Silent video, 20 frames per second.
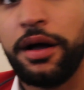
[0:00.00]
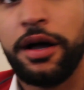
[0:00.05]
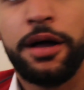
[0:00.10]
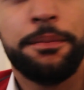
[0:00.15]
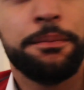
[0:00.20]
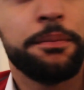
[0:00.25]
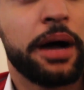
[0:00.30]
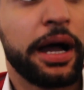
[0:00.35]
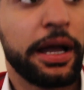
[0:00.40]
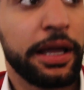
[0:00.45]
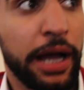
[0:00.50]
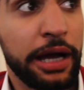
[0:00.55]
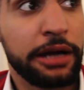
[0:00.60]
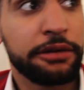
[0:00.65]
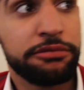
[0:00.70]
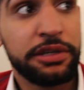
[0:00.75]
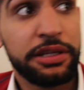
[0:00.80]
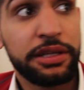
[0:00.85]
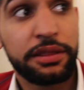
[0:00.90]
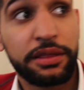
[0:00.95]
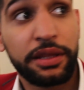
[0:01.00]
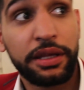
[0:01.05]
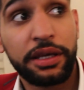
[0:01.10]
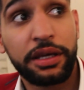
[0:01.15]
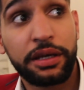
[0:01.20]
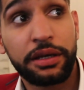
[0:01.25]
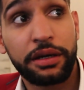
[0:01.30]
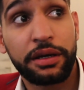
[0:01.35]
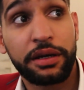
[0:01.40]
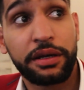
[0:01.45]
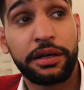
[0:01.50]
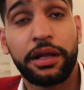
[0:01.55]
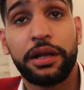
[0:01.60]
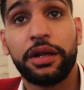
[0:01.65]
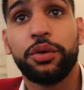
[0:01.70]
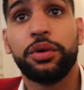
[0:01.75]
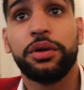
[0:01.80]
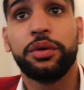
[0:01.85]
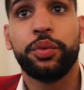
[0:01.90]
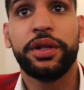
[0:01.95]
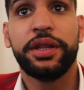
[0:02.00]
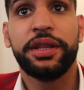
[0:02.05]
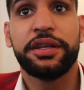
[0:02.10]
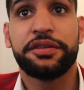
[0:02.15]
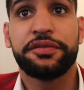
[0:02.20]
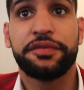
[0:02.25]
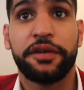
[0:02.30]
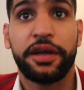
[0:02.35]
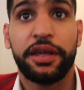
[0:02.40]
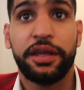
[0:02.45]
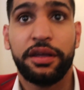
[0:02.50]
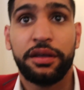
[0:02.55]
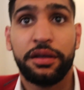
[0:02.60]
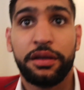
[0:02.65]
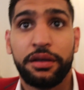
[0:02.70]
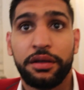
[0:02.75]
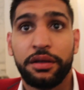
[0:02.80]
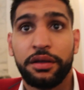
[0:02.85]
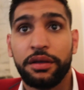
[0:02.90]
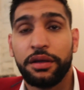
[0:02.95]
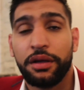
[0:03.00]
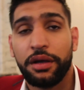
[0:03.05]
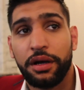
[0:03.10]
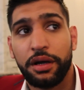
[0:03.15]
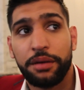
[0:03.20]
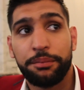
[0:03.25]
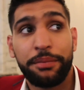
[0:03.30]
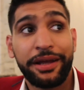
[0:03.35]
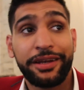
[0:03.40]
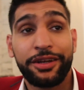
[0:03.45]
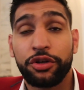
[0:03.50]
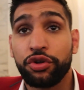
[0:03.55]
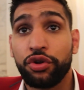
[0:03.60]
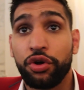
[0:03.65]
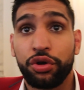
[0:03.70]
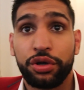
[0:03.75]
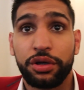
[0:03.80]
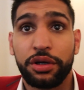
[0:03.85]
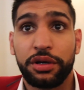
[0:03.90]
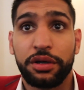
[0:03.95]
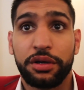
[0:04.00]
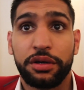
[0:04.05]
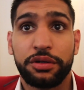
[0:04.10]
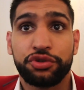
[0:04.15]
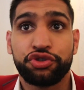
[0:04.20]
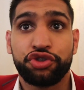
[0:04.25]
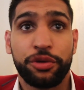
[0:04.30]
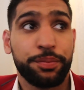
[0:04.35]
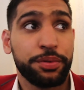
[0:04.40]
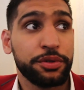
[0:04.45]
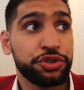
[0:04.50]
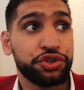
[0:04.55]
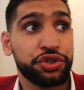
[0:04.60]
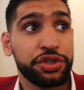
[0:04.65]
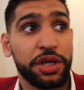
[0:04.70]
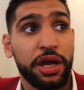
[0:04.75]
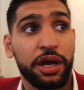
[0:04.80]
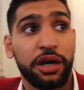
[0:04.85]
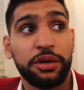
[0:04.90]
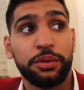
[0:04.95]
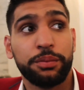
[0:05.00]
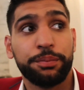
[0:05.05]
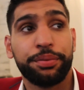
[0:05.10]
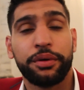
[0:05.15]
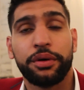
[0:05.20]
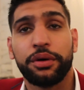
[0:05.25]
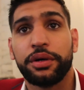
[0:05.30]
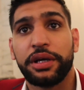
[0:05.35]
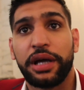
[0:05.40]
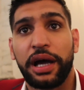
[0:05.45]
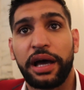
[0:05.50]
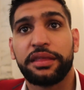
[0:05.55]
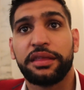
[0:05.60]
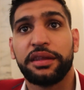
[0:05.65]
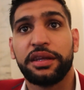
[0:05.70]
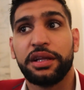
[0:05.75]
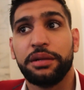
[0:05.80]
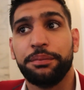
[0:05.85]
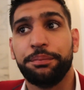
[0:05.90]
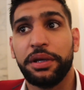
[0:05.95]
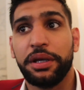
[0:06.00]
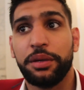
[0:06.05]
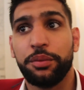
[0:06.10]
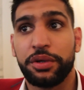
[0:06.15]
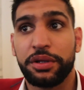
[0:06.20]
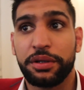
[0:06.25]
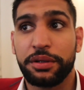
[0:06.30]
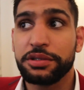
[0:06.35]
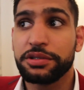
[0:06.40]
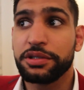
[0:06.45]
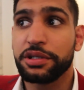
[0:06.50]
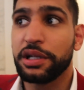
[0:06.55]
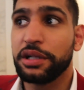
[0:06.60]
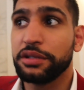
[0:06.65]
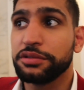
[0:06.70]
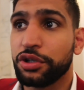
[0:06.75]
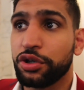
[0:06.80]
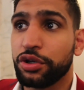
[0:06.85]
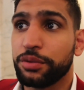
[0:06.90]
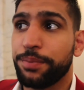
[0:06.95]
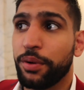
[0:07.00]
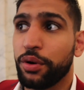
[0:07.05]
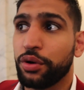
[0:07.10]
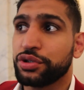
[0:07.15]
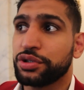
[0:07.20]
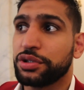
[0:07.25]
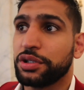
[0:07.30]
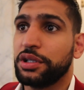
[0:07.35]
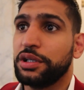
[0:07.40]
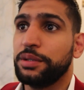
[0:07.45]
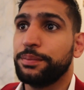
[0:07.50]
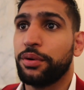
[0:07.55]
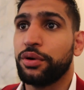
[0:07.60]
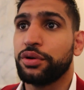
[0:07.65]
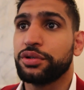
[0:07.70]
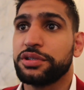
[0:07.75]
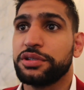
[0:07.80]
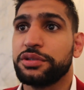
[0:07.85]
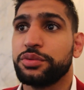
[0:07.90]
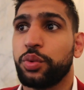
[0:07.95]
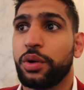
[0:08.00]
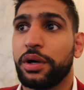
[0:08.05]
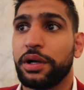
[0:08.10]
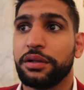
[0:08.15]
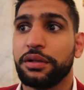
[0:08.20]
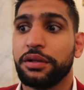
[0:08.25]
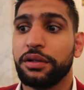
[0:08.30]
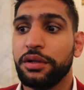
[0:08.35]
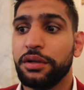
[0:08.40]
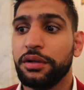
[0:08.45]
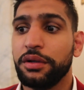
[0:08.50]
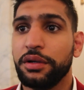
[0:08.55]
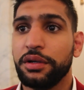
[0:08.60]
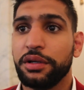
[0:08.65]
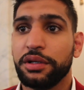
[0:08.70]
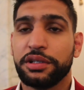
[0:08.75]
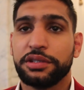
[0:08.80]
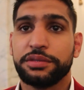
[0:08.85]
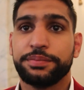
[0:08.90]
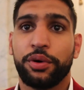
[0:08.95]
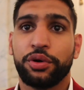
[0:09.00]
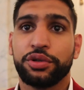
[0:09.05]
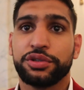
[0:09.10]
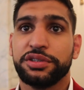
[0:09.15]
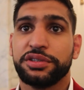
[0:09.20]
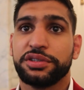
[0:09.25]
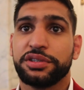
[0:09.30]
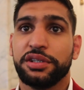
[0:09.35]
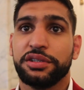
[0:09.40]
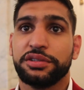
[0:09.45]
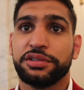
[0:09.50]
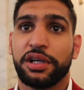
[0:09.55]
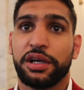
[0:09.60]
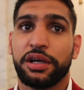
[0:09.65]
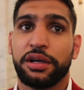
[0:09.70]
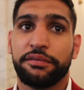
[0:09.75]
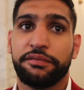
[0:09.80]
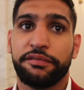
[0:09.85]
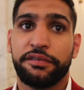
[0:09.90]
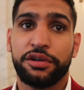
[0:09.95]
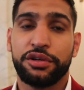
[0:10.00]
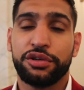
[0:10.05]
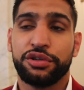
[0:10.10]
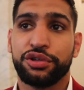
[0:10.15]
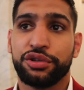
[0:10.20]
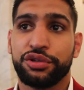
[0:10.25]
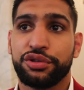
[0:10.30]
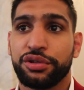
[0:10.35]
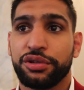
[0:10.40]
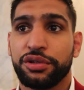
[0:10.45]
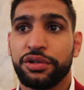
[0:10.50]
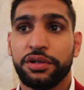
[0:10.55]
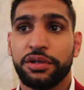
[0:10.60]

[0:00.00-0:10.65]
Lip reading: I really think Canelo will win this fight. It might not knock Triple G out, but I think he'll beat him. Canelo's a good boxer. He boxes well. His boxing skills are very good.